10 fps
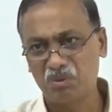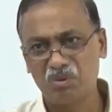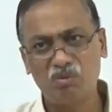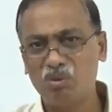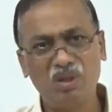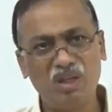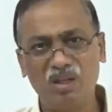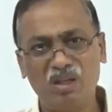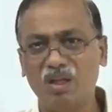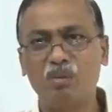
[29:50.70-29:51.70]
You have to
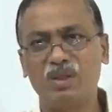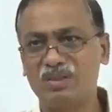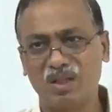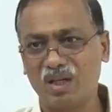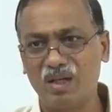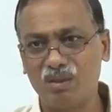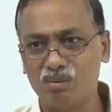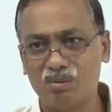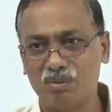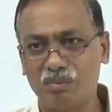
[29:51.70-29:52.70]
only request the client
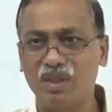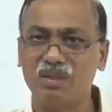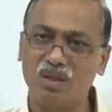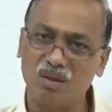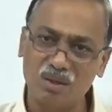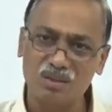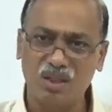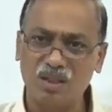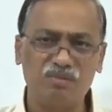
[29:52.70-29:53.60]
to bring the records early.